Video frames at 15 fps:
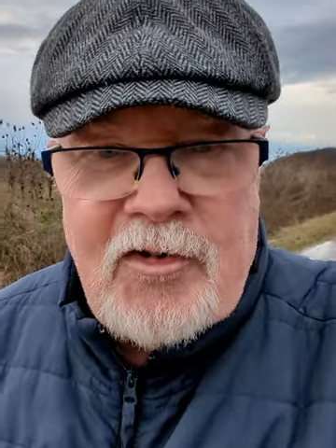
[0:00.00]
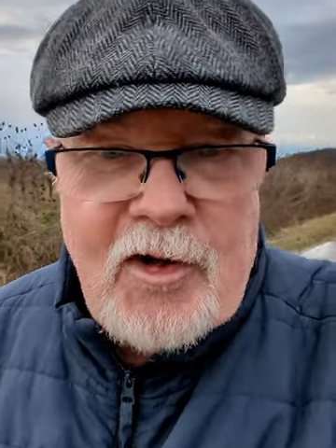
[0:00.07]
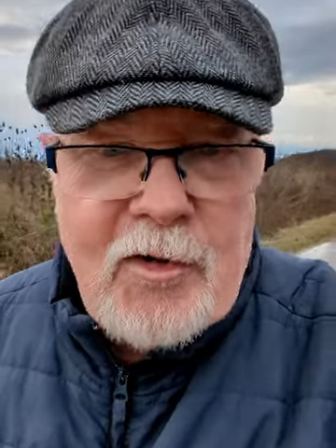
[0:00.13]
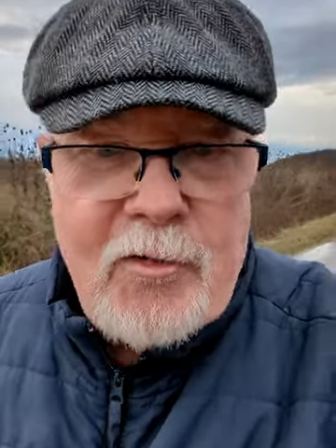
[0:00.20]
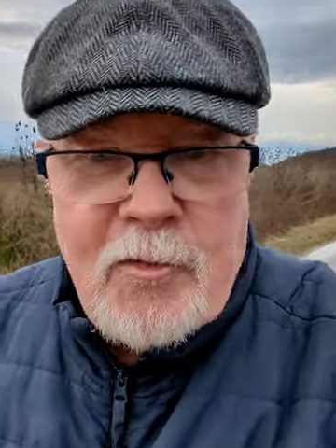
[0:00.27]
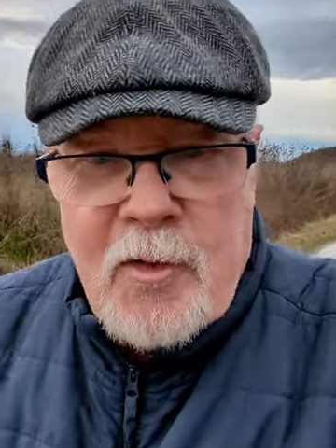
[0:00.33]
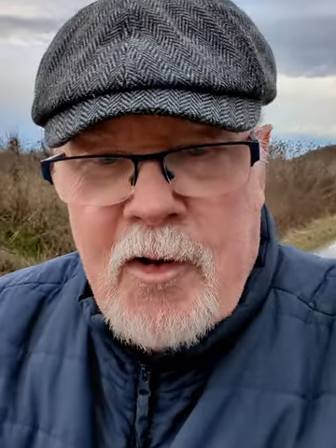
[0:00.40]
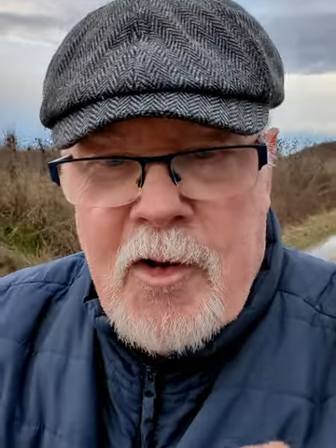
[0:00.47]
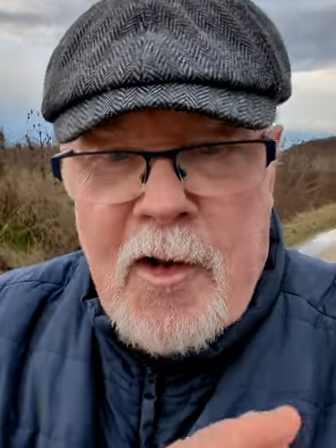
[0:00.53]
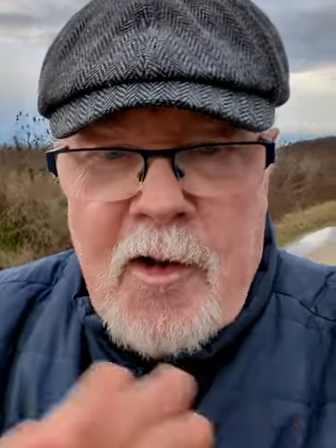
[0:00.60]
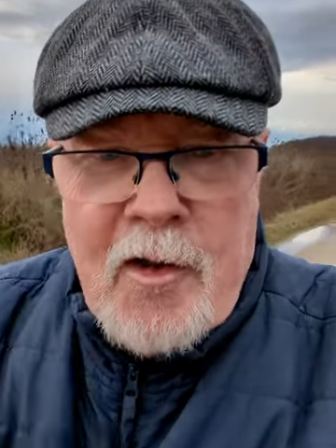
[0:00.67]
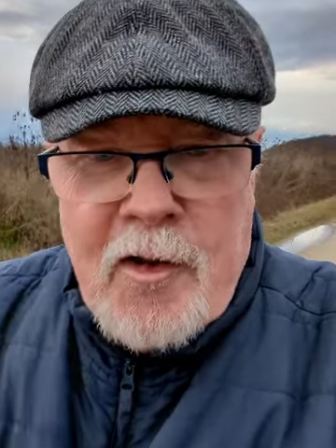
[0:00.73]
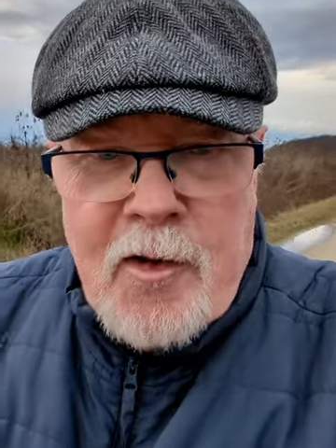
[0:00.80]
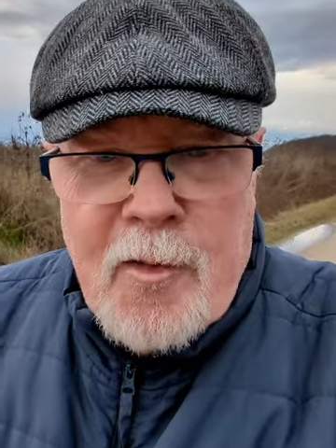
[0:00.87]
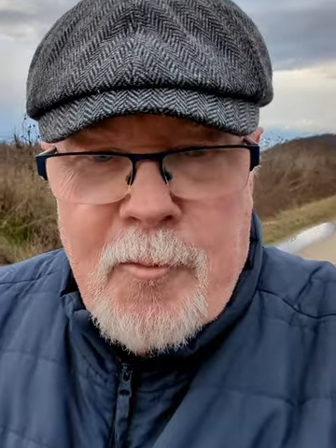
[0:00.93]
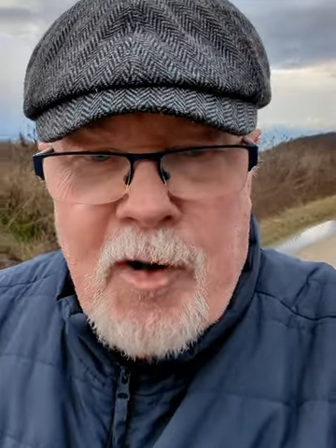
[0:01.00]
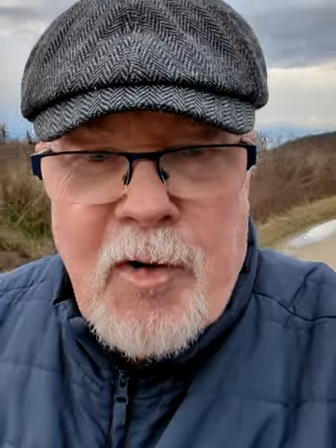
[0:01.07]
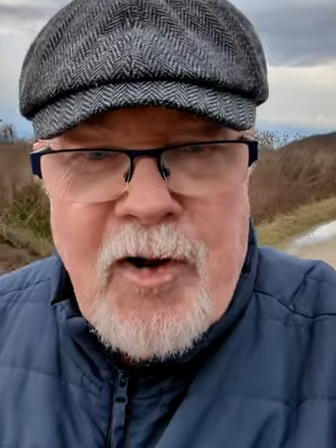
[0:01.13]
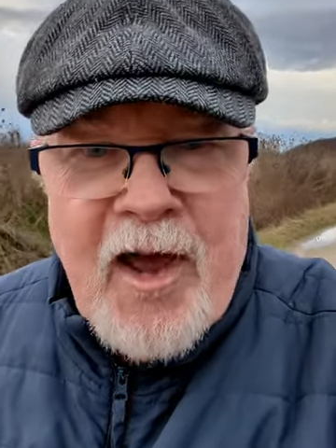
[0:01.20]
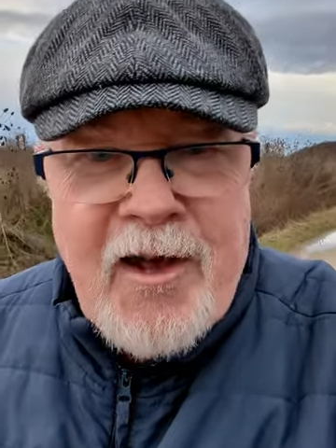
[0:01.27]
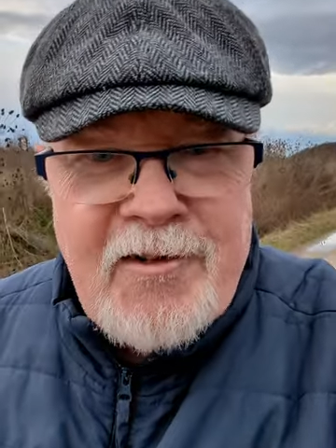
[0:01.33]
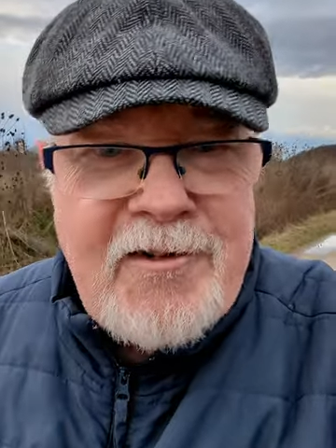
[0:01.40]
So blow
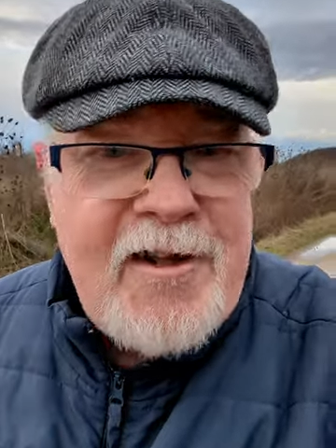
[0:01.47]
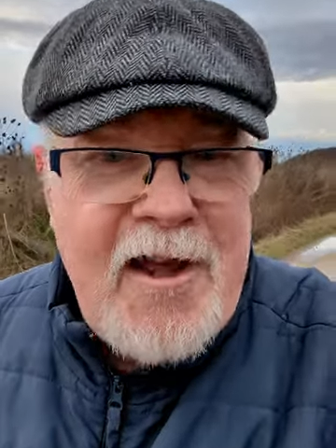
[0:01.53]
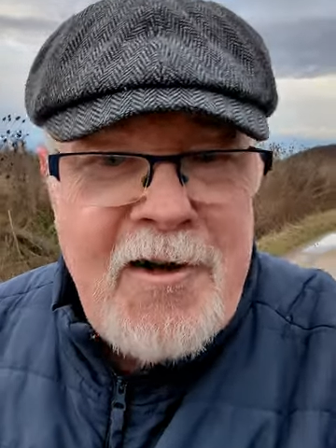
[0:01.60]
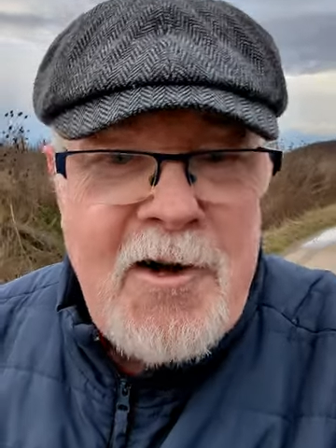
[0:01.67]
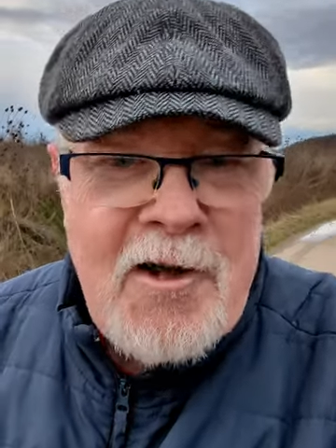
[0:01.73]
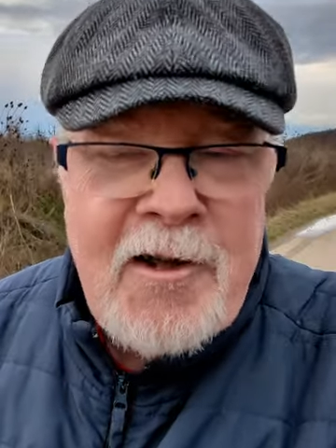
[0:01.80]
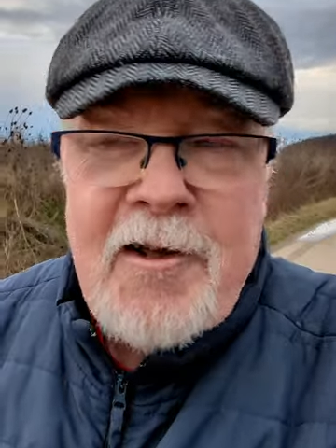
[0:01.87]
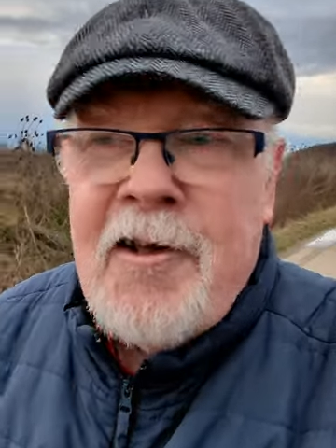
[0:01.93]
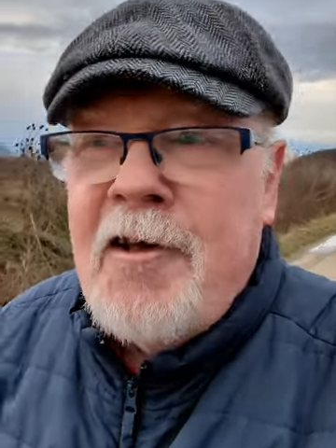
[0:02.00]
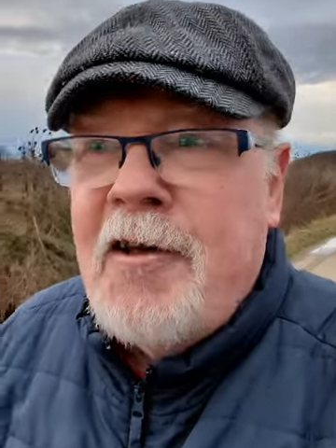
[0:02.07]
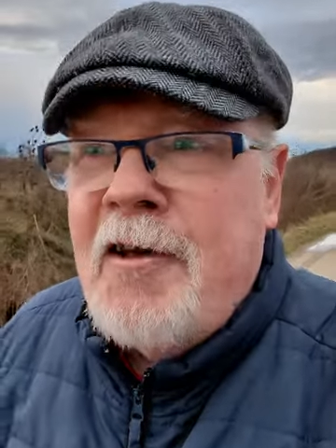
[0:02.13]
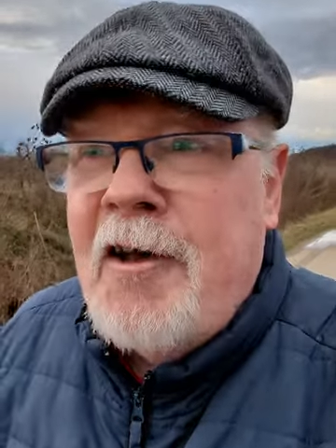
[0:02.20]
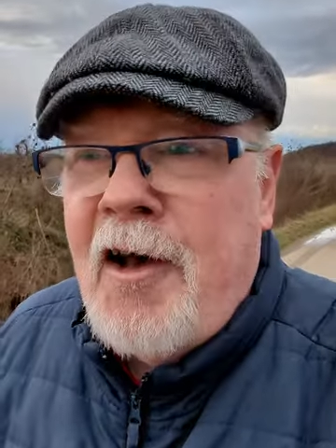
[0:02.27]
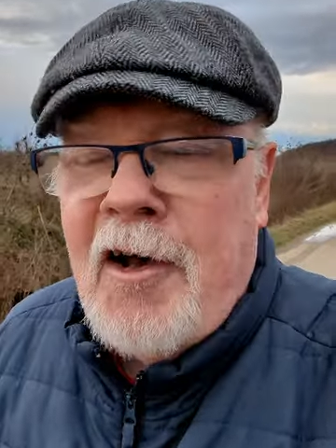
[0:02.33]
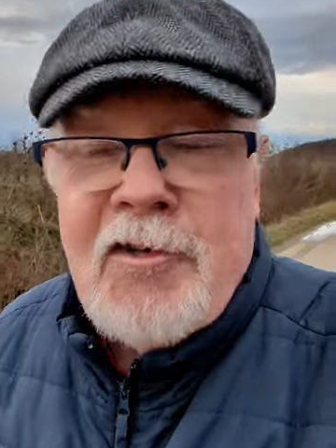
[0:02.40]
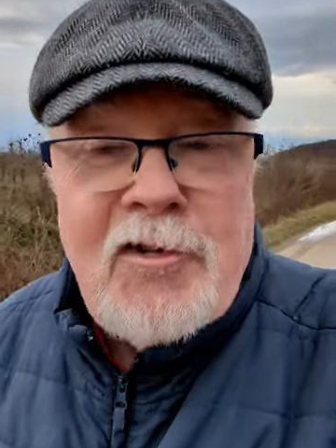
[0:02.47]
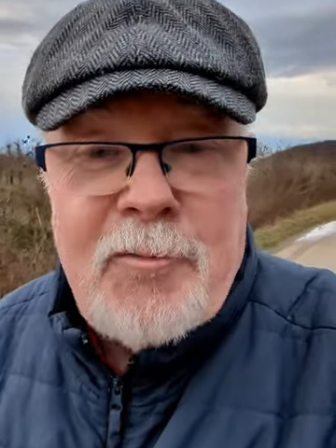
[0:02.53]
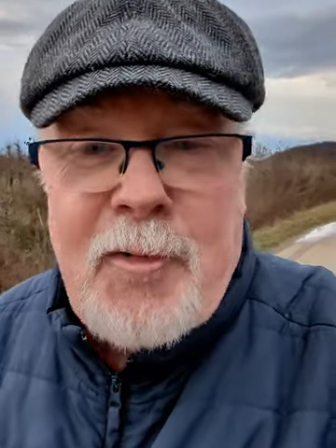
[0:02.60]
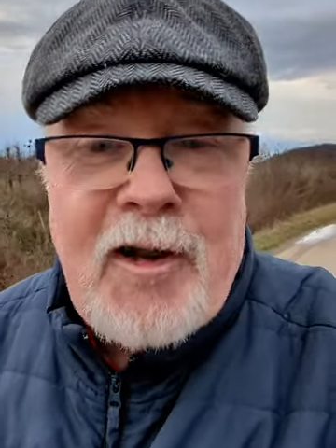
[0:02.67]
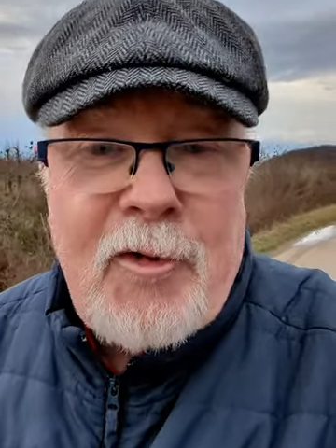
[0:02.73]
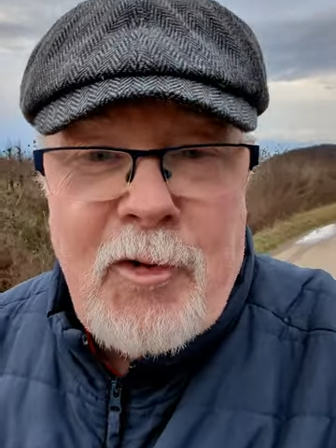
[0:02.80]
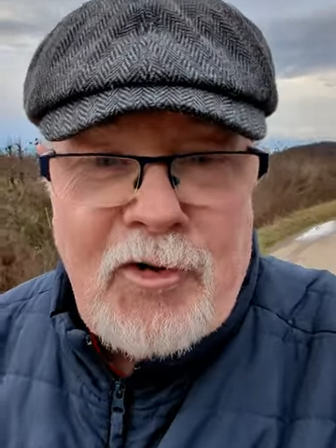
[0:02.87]
the house down, ask as
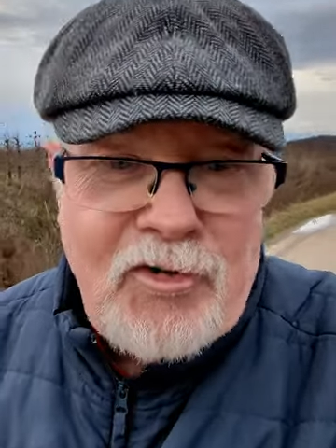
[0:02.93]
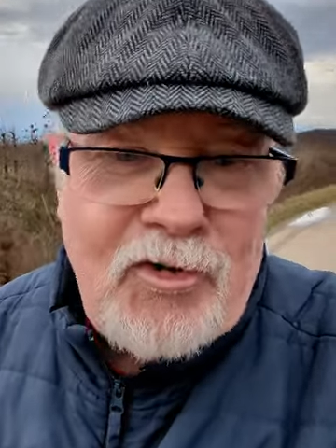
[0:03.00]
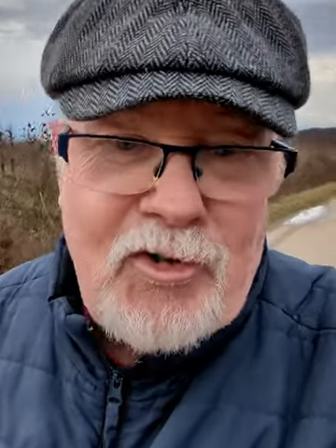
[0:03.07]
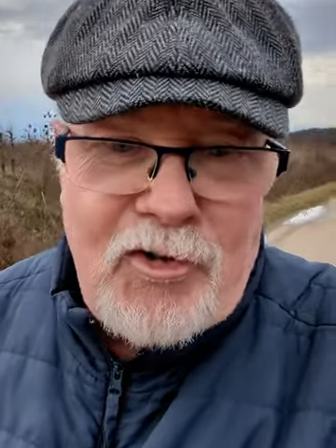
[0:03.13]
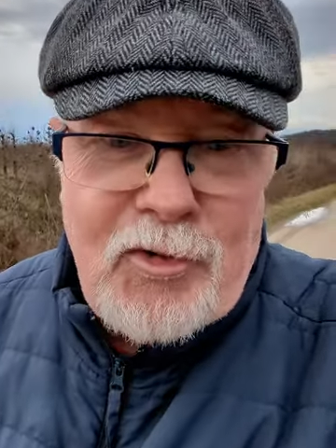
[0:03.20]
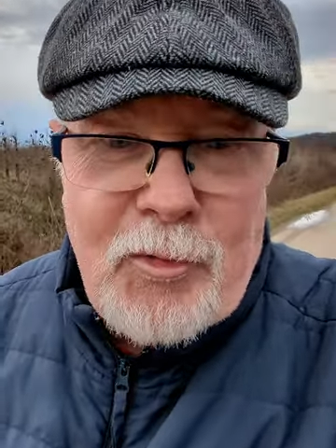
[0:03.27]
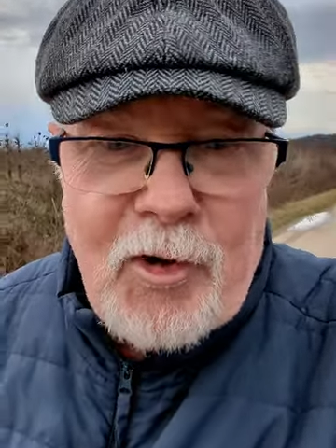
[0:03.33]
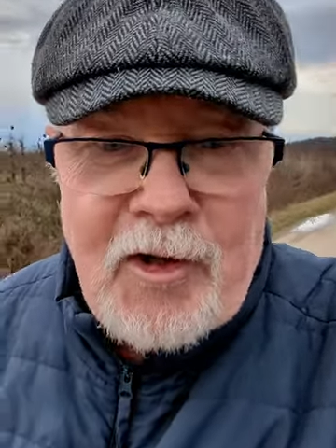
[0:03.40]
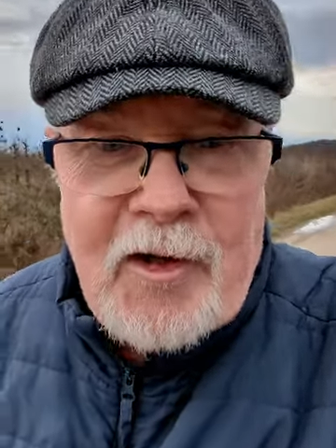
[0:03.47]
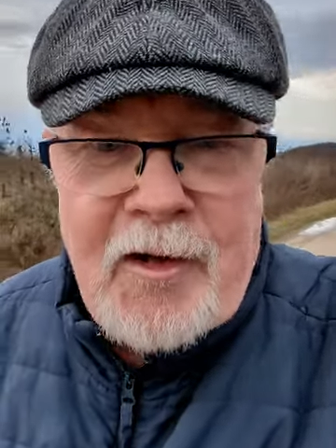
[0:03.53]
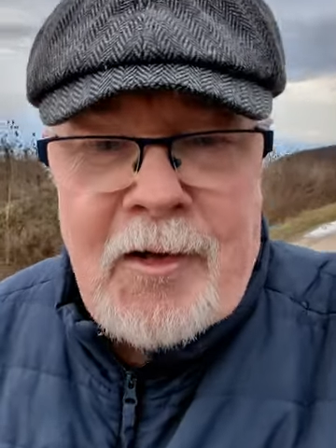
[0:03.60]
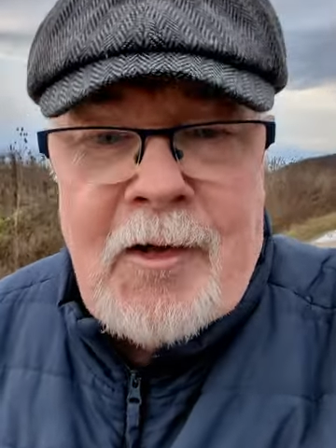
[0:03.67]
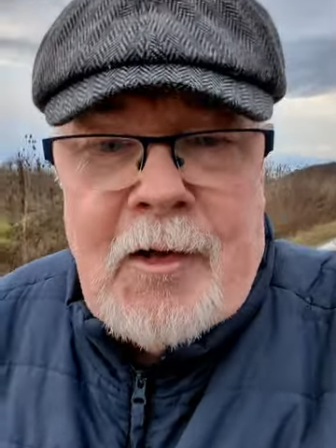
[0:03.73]
many questions as you want.